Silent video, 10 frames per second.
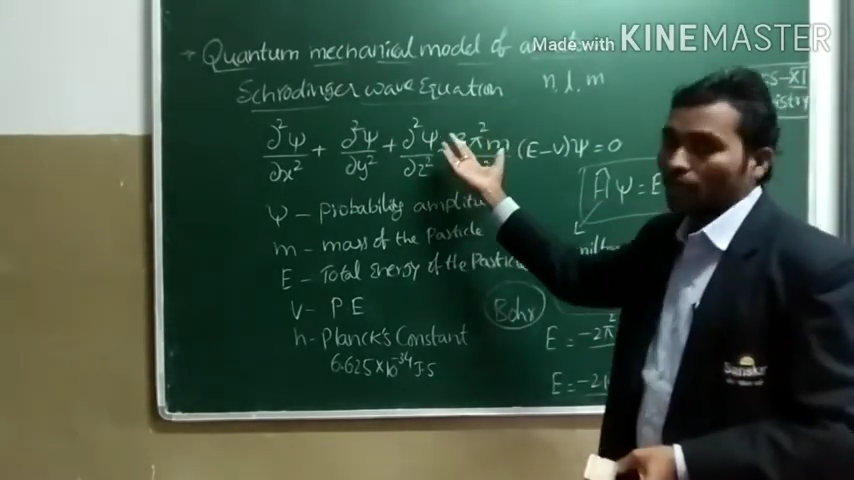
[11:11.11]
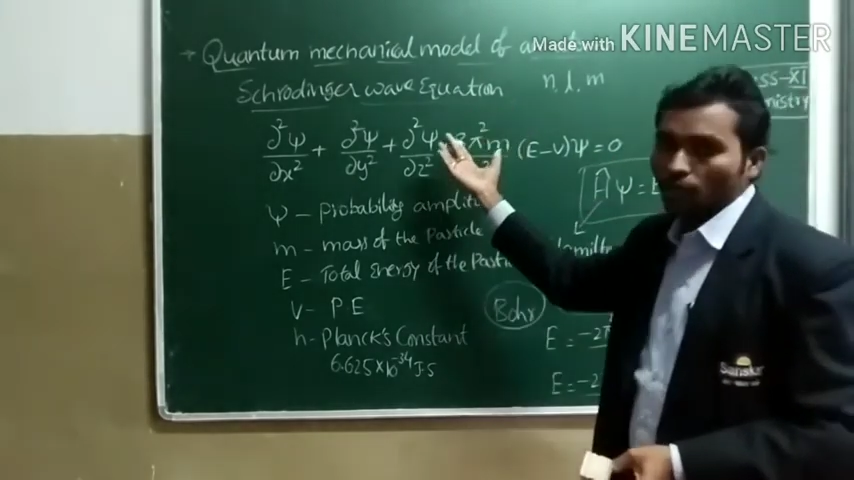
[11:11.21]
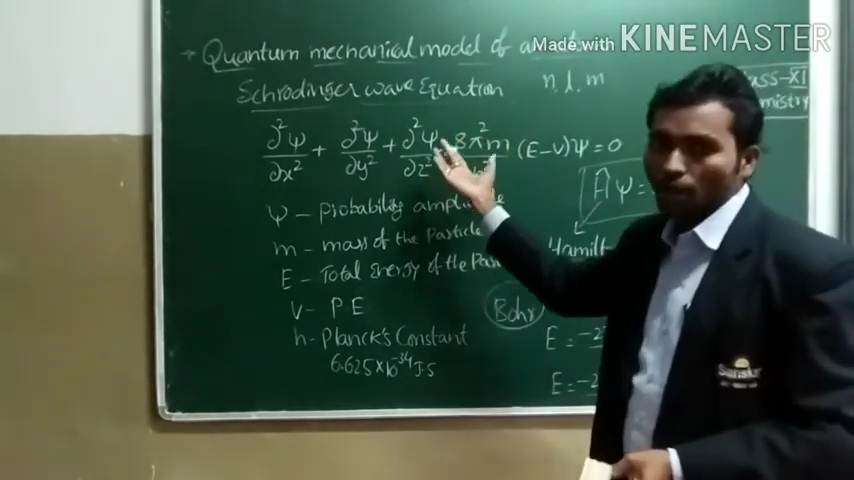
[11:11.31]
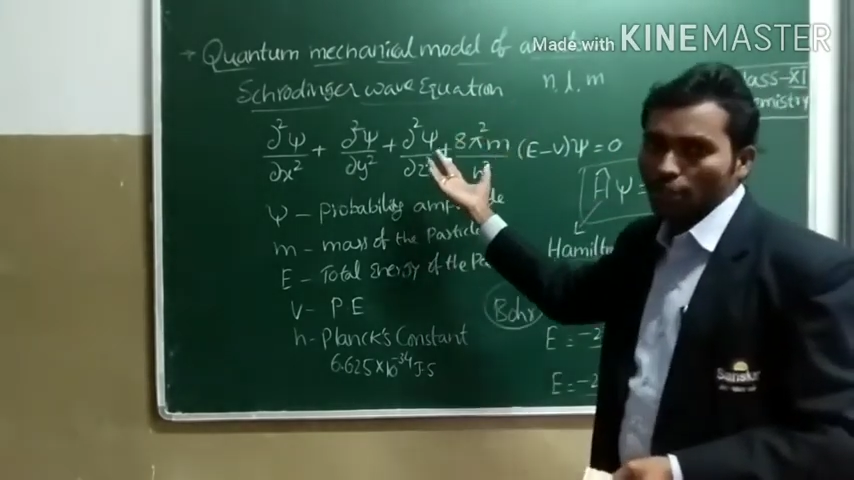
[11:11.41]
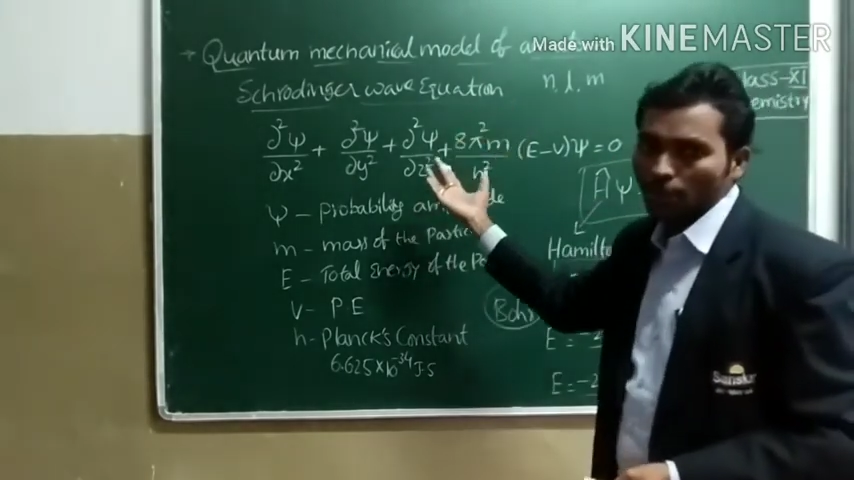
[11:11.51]

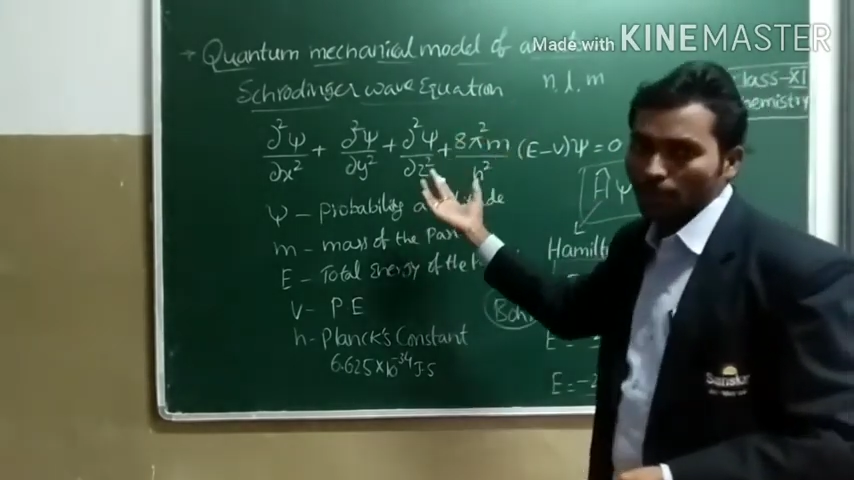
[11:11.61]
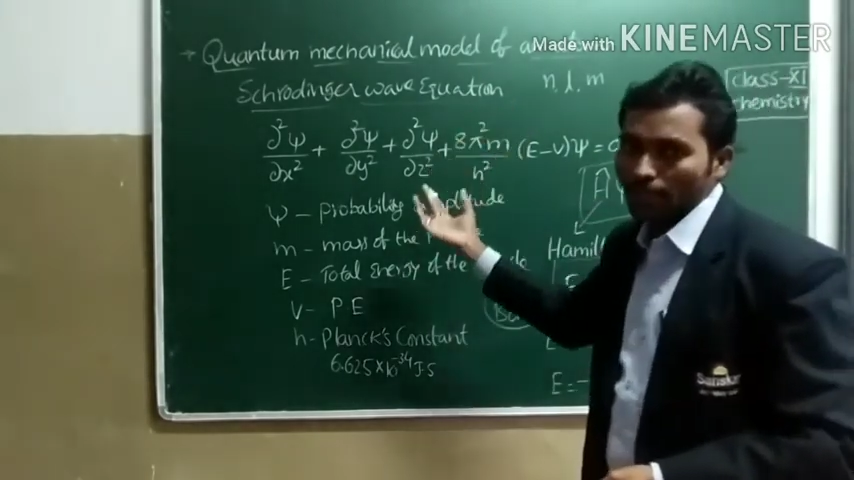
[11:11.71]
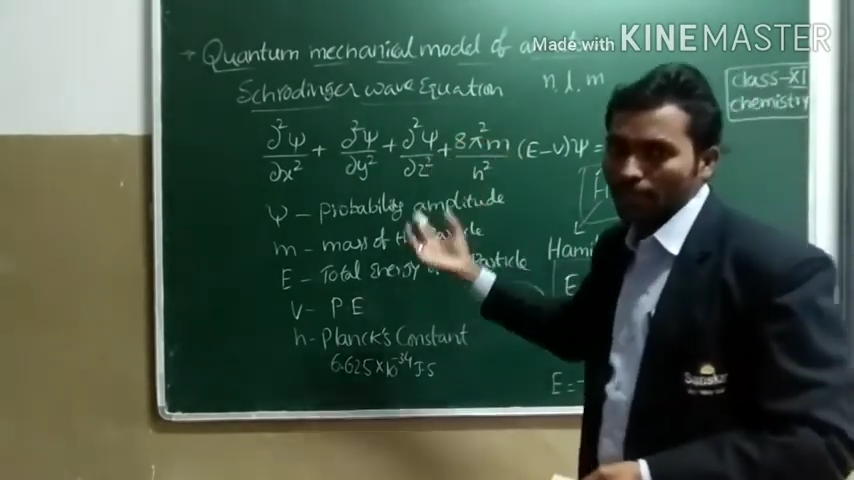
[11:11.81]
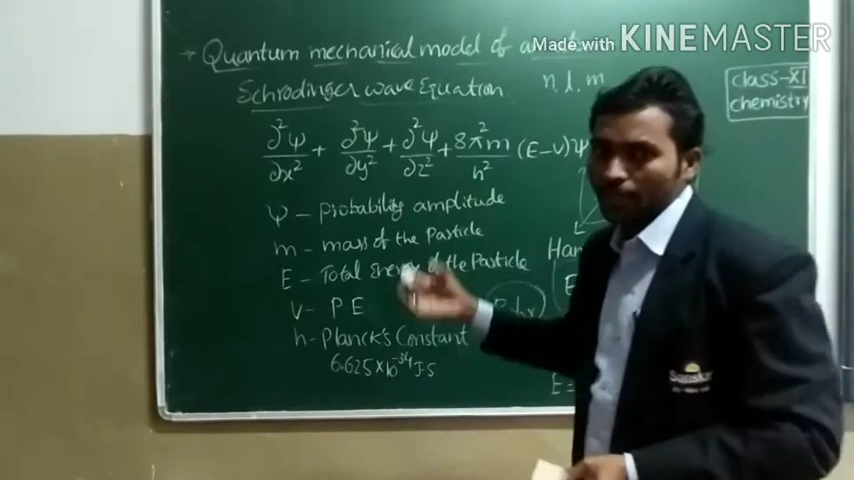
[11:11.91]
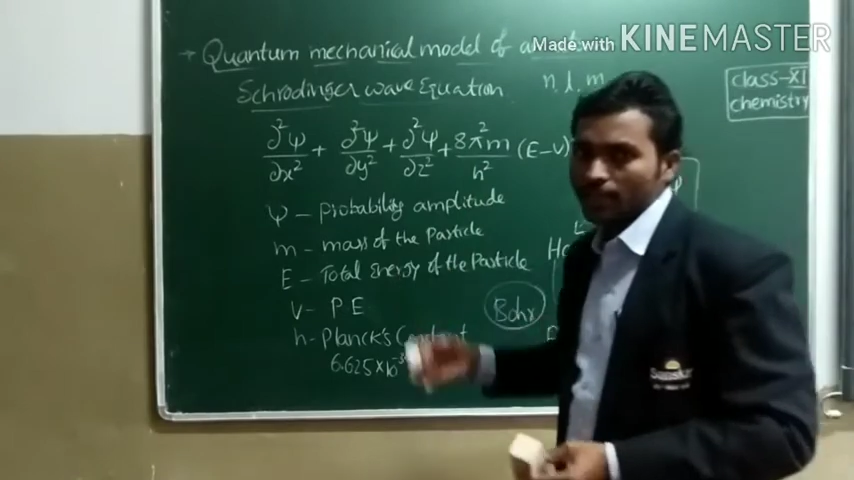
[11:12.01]
quantum
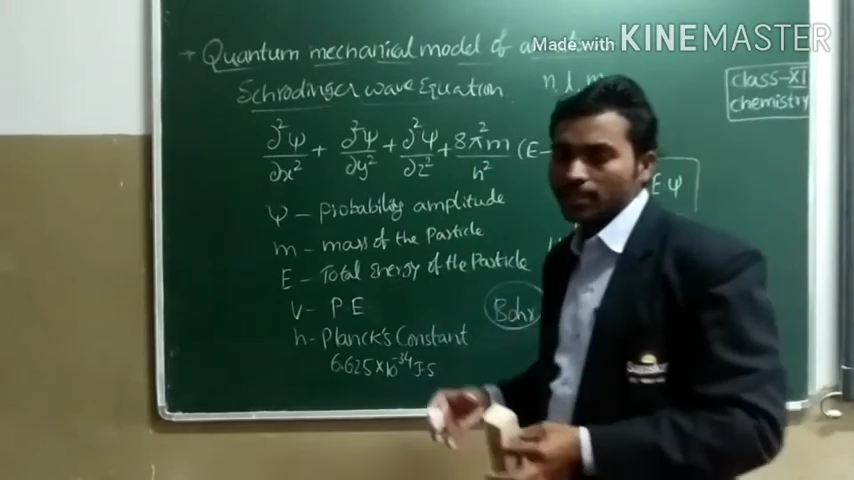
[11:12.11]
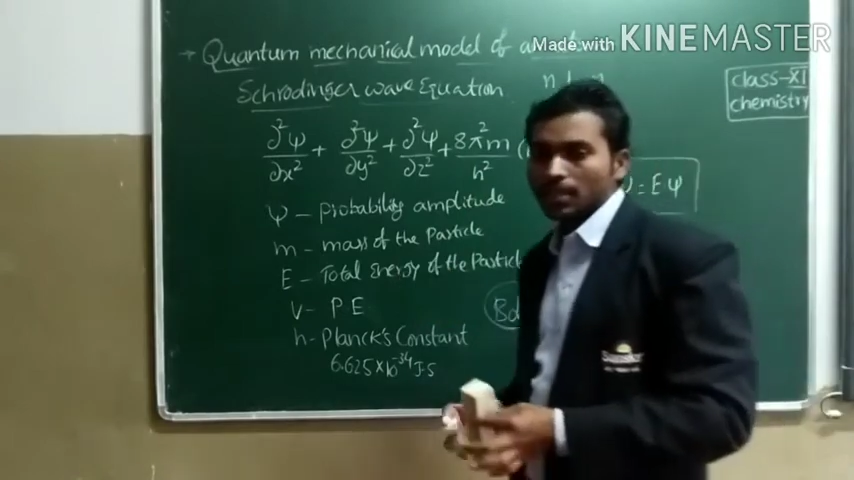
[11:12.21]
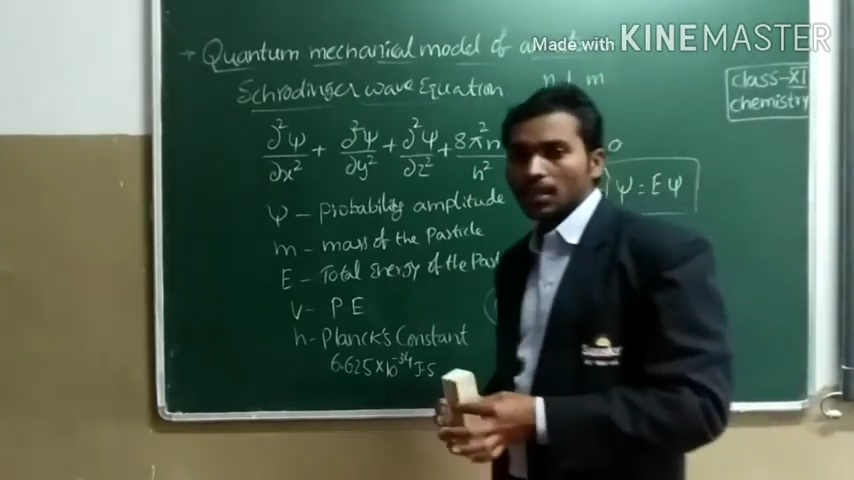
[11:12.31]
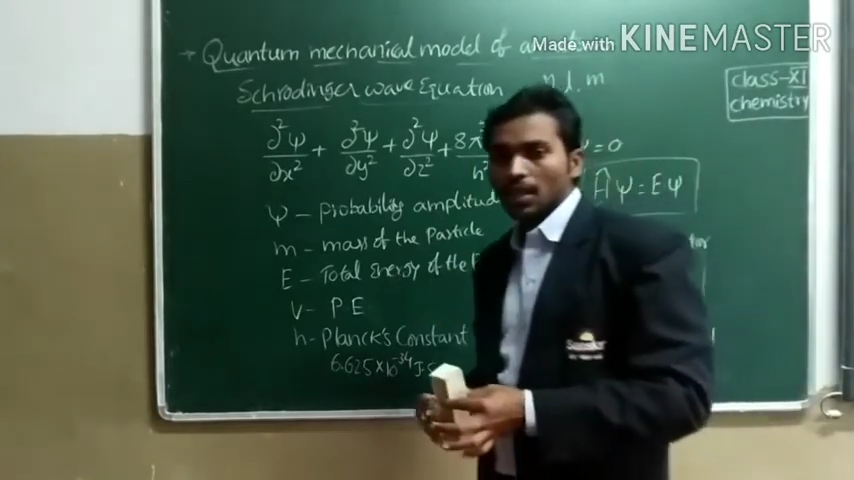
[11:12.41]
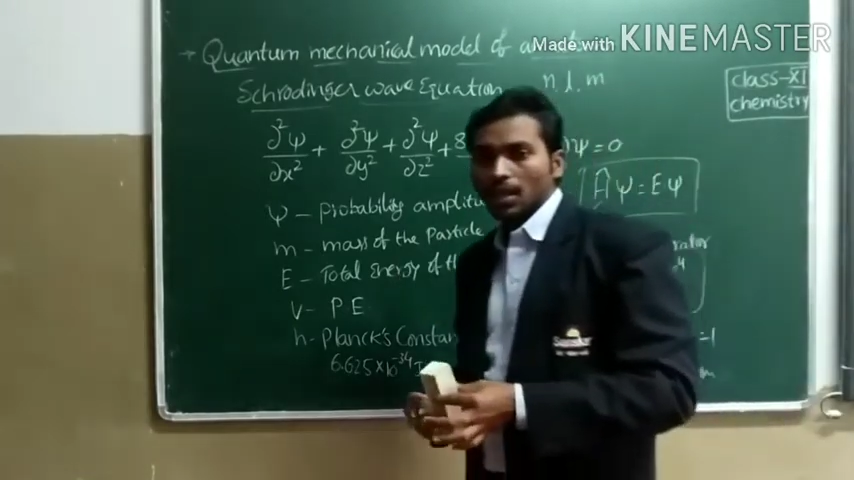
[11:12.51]
mechanics
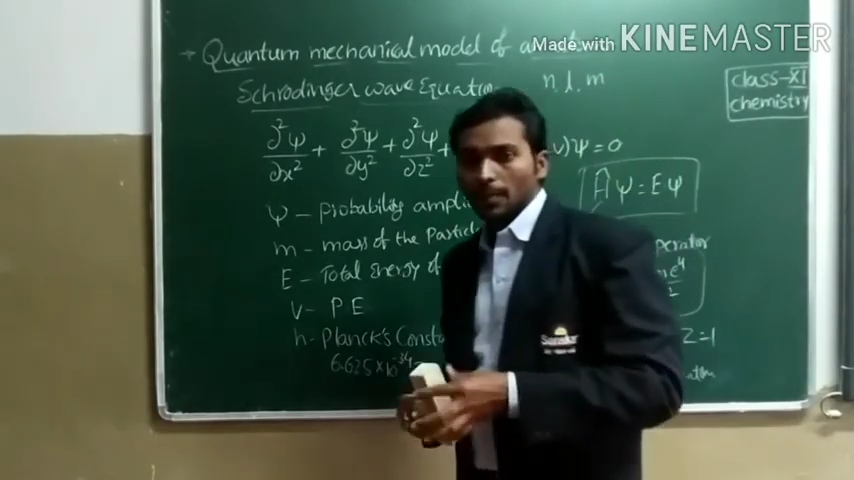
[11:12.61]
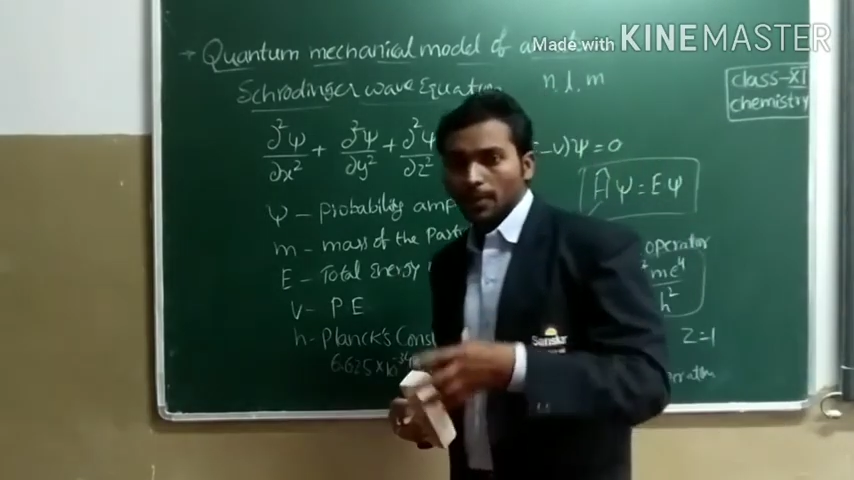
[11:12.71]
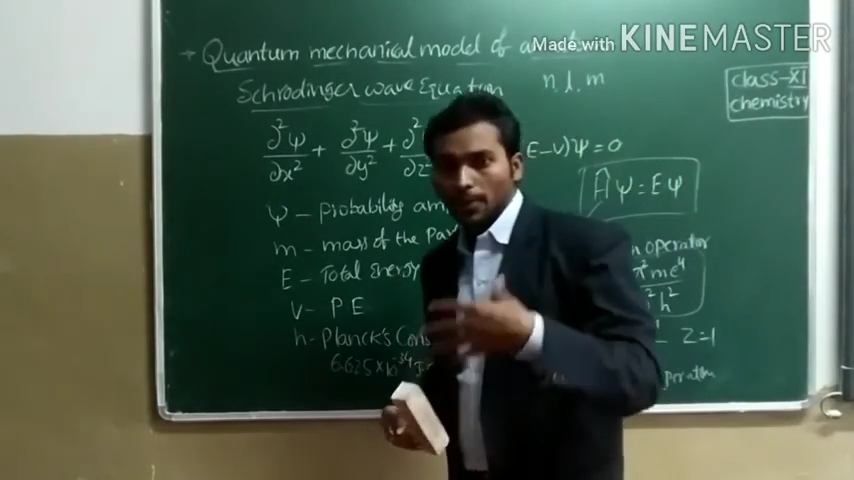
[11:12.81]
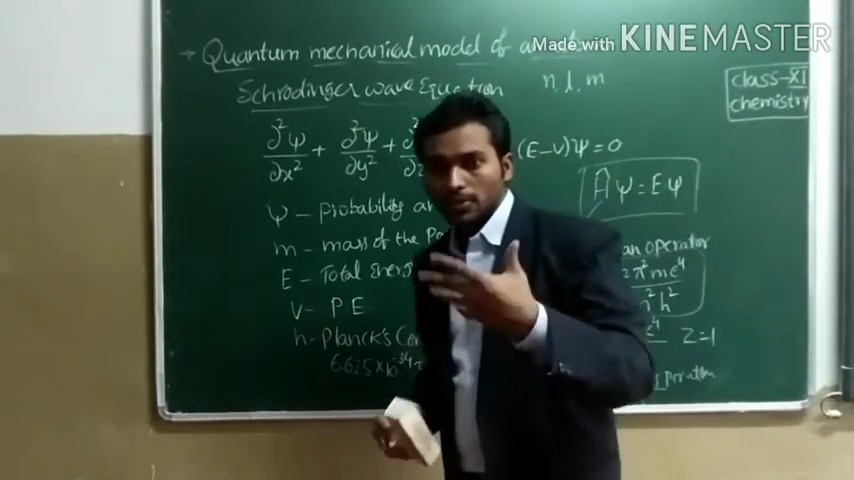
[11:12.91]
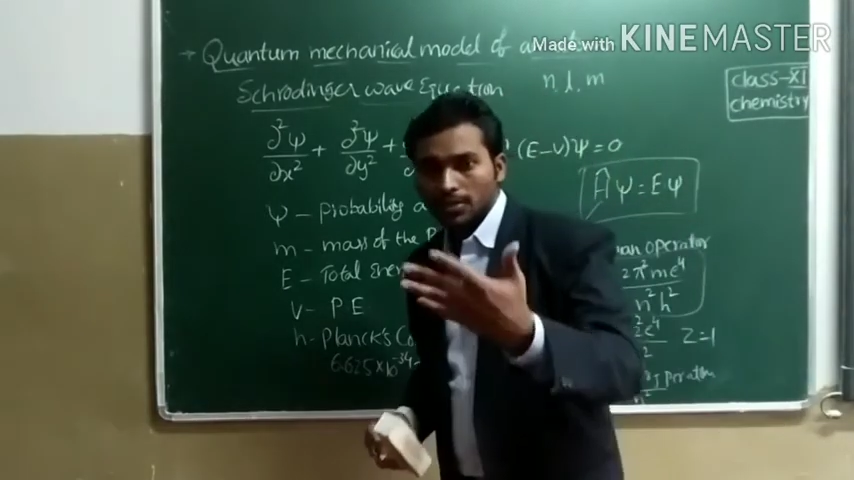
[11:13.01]

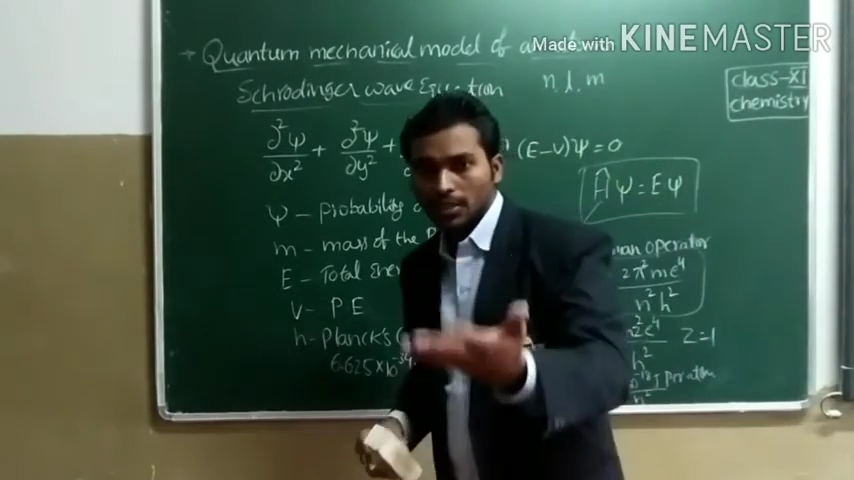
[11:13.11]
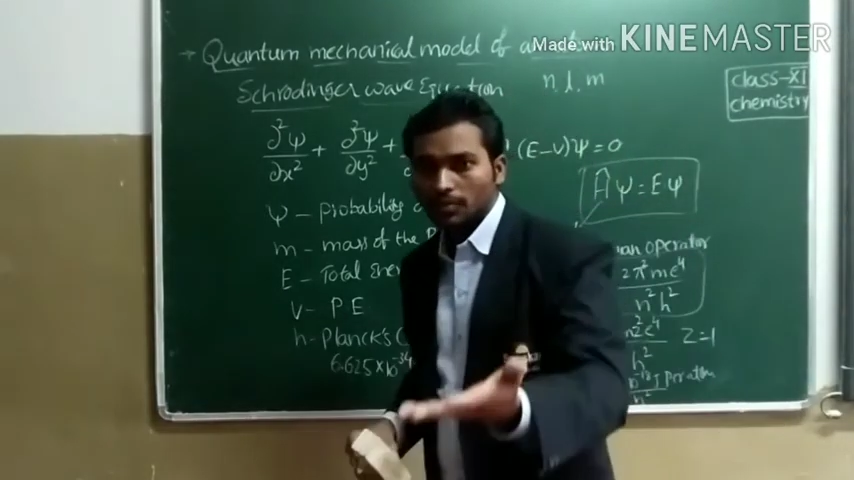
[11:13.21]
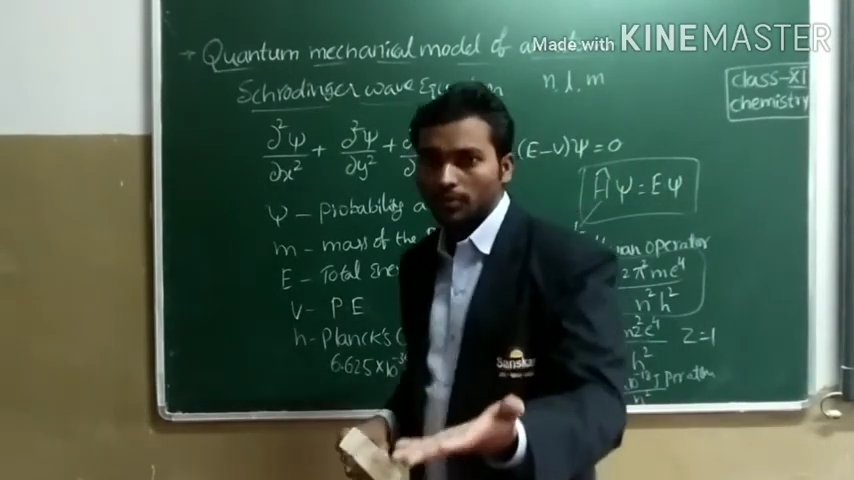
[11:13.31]
proposed a